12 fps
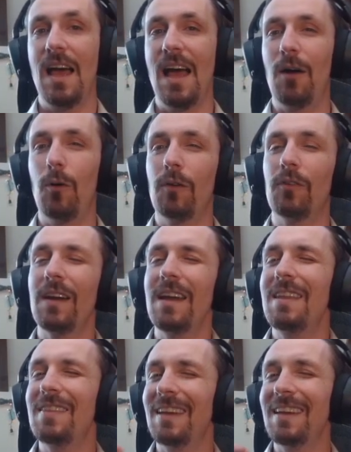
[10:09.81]
However,
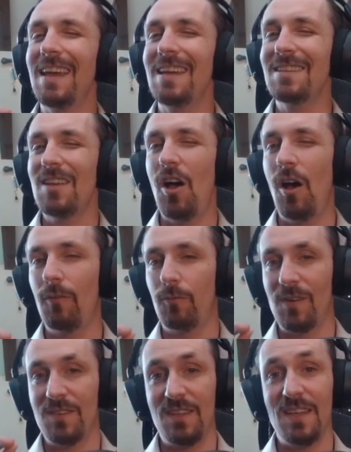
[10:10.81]
in the case of
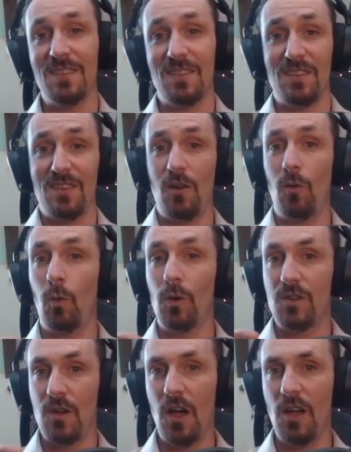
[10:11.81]
resists
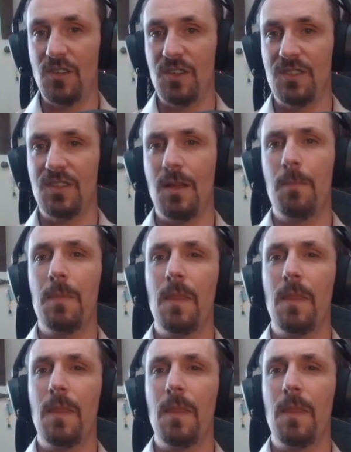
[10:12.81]
or dodges,